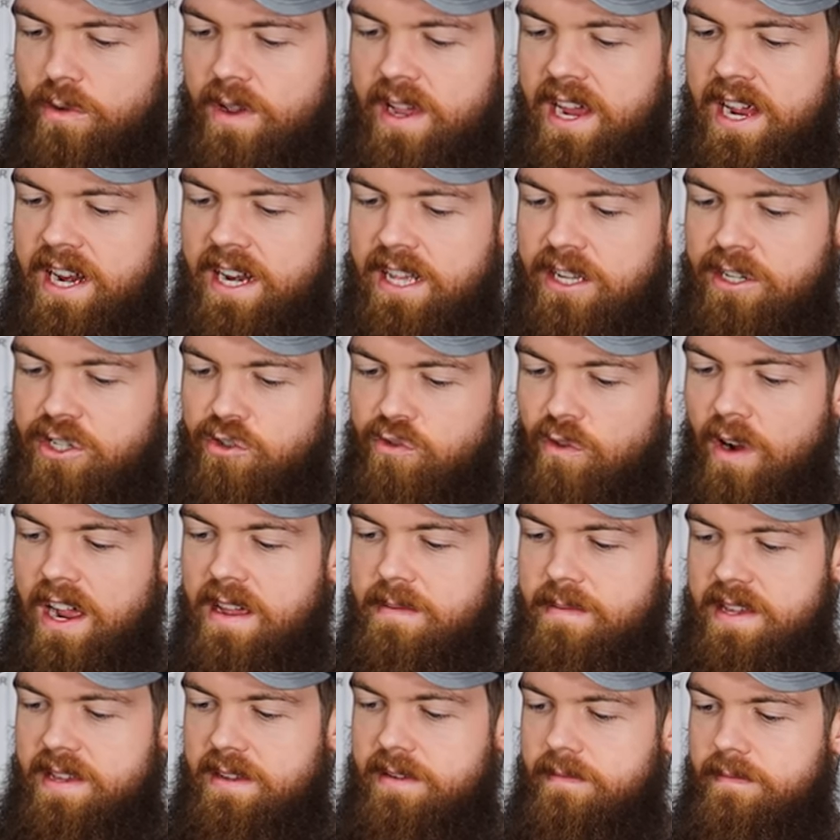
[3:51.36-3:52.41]
Go ahead and
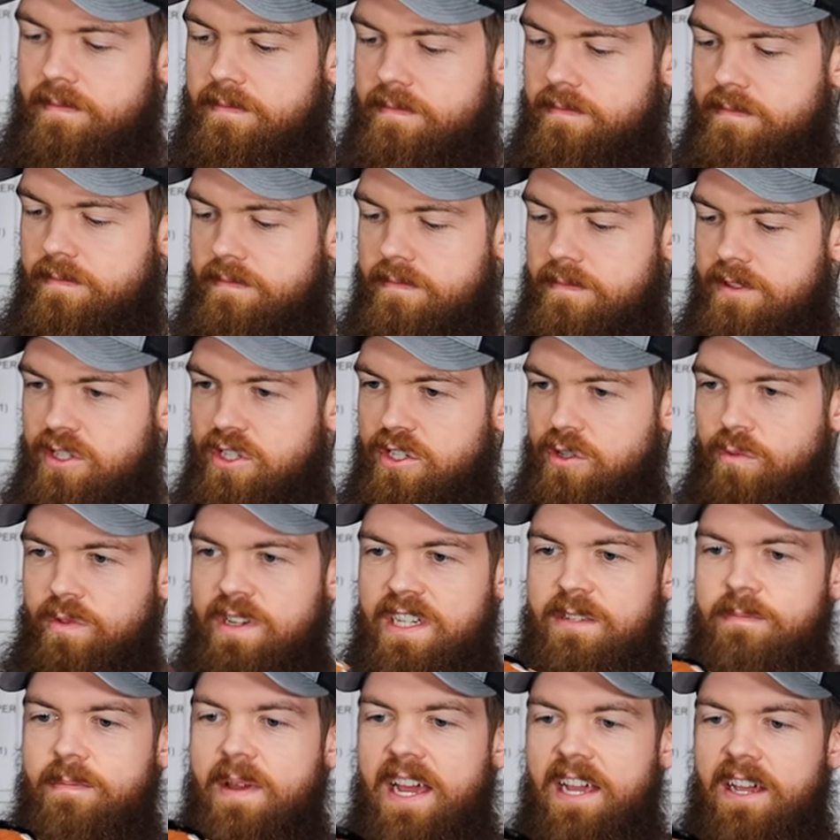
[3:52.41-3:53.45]
try me.
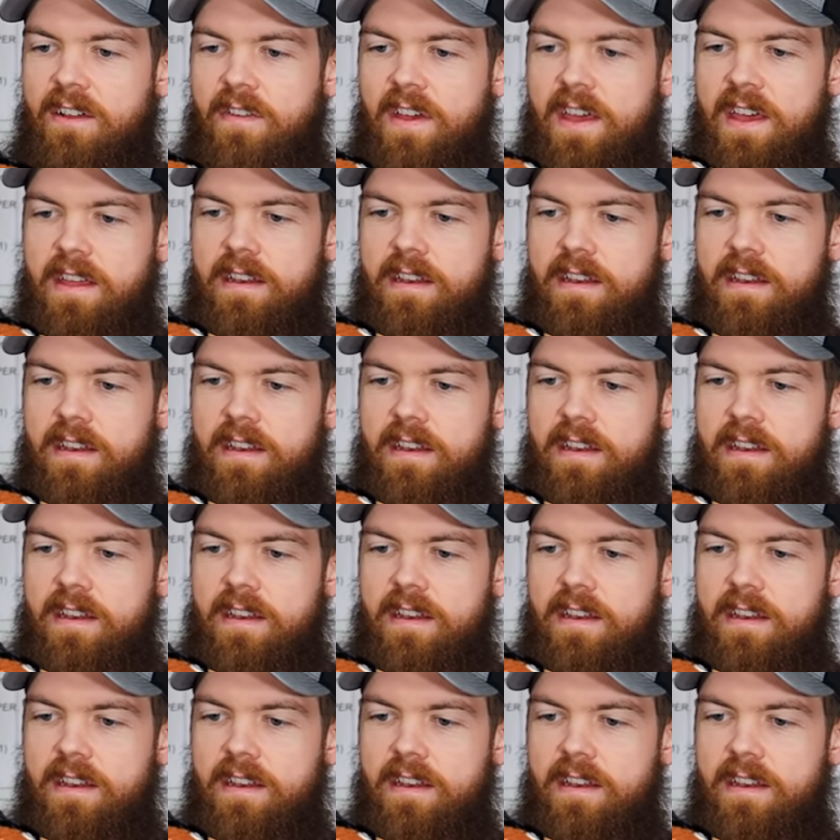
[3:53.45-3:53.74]
Squeeze back of